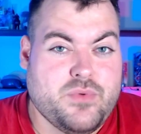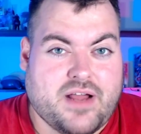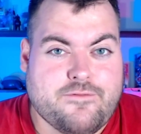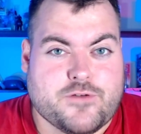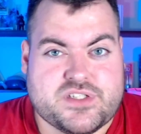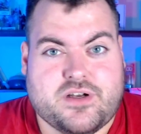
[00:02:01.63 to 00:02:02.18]
I
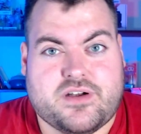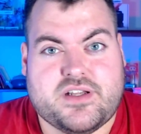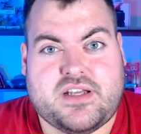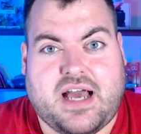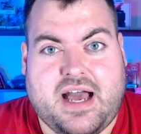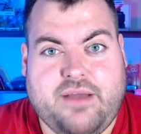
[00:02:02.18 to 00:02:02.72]
first started,
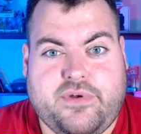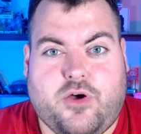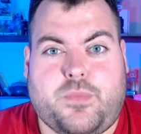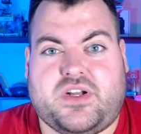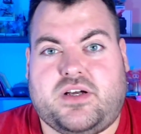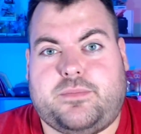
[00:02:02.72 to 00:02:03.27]
I would open
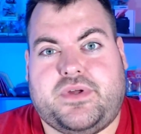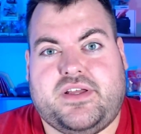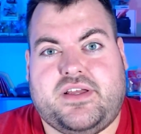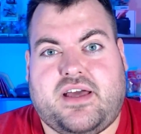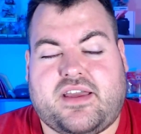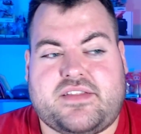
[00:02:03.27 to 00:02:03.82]
up,
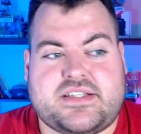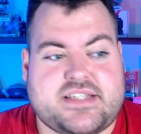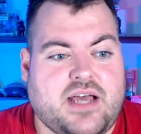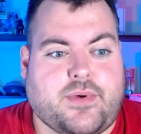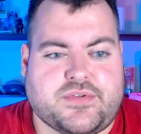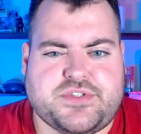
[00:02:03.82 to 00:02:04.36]
I think at the time
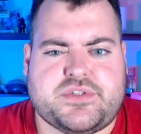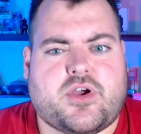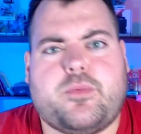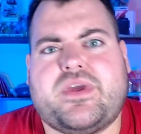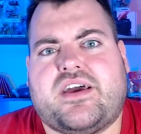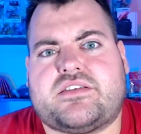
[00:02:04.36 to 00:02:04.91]
I was using
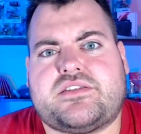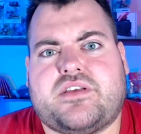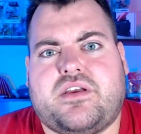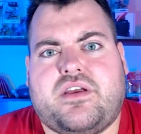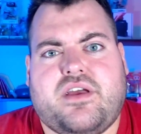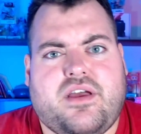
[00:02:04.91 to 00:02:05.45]
OBS,
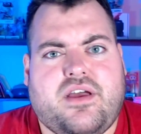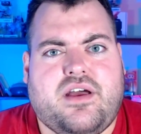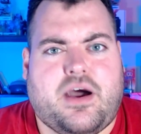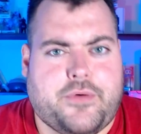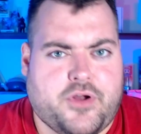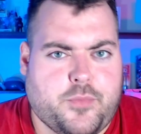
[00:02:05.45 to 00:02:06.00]
I
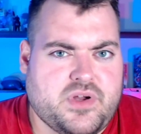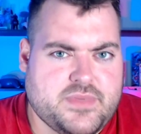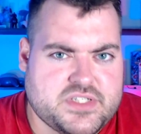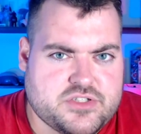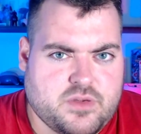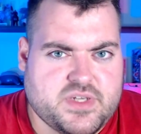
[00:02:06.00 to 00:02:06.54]
would open up my
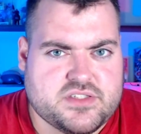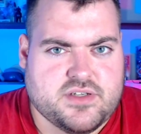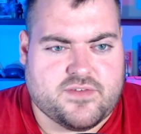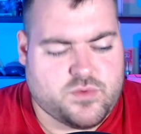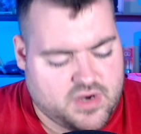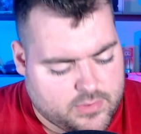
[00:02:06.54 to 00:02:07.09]
streaming
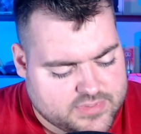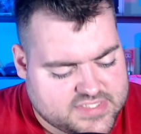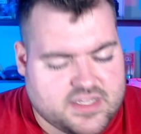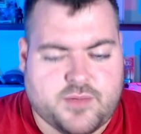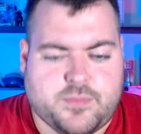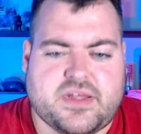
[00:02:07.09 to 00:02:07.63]
software, I would set
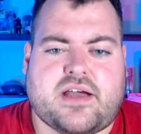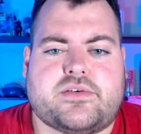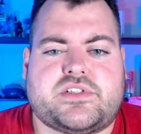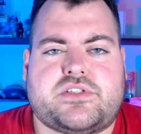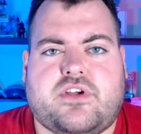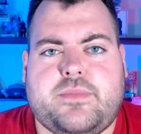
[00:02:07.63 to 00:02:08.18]
up like I was
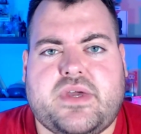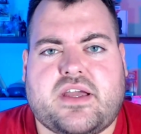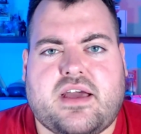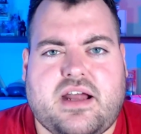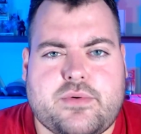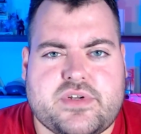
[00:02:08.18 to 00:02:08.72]
streaming, and
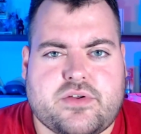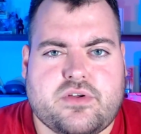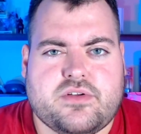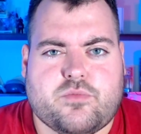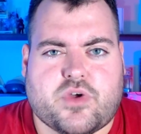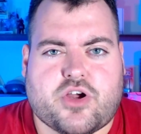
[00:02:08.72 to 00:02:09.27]
I would
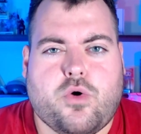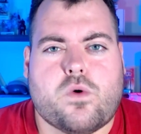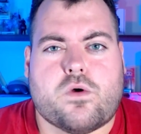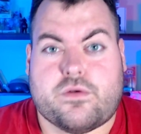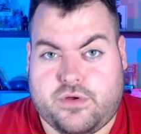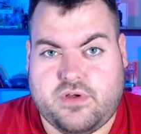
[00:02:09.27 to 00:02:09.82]

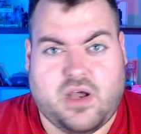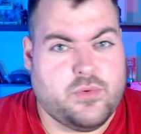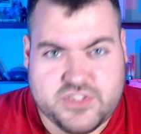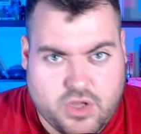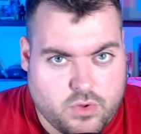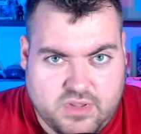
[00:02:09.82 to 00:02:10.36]
record. I wouldn't
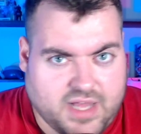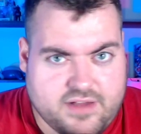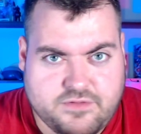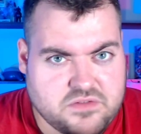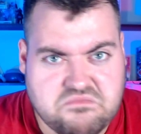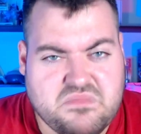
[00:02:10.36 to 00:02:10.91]
go live,
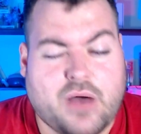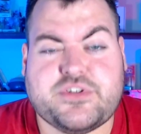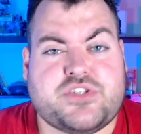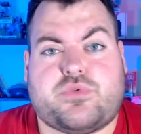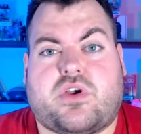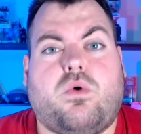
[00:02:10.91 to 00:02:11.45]
I would just
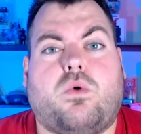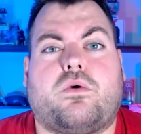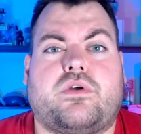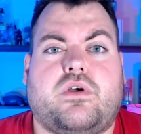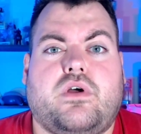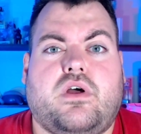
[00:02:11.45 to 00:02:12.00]
record.
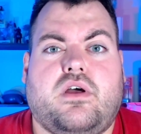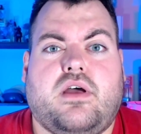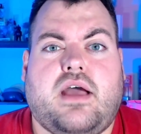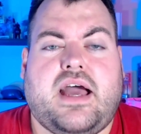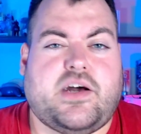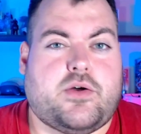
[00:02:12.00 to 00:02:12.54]

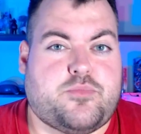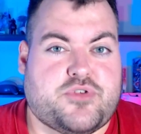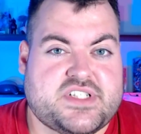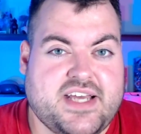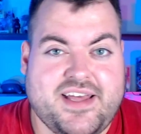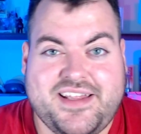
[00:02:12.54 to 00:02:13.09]
And I would
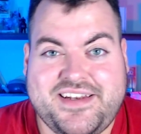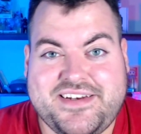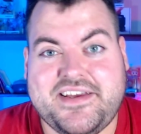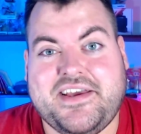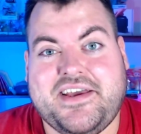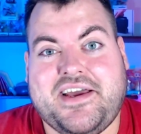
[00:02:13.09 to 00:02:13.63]
pretend
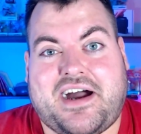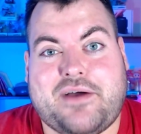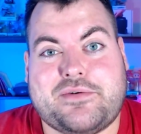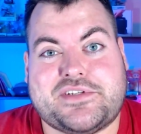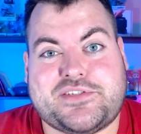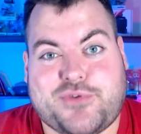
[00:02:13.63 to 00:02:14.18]
I was
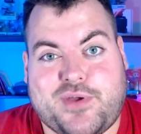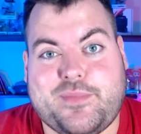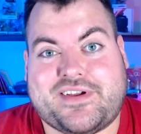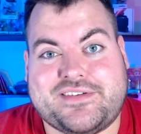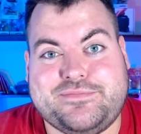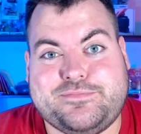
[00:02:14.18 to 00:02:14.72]
streaming.
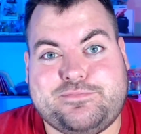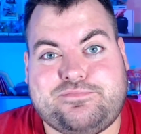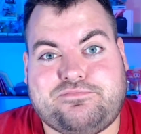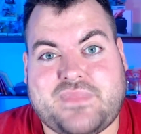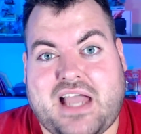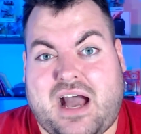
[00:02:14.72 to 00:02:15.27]

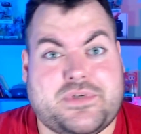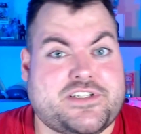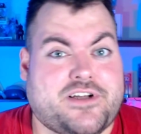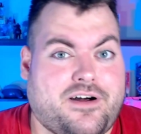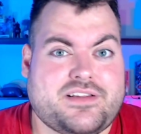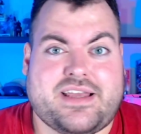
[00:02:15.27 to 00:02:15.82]
I would
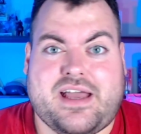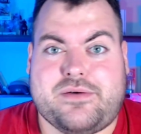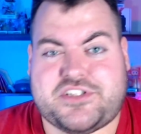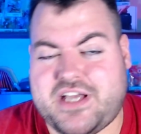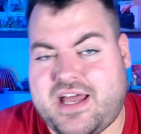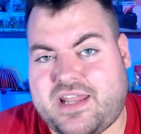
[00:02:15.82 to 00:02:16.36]
talk like I was
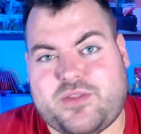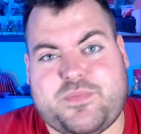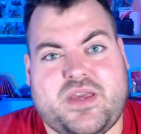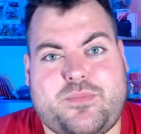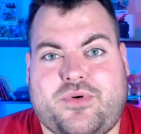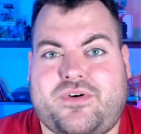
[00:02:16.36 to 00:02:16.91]
chatting with
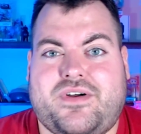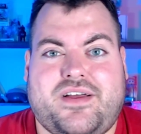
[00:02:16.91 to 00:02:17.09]
people,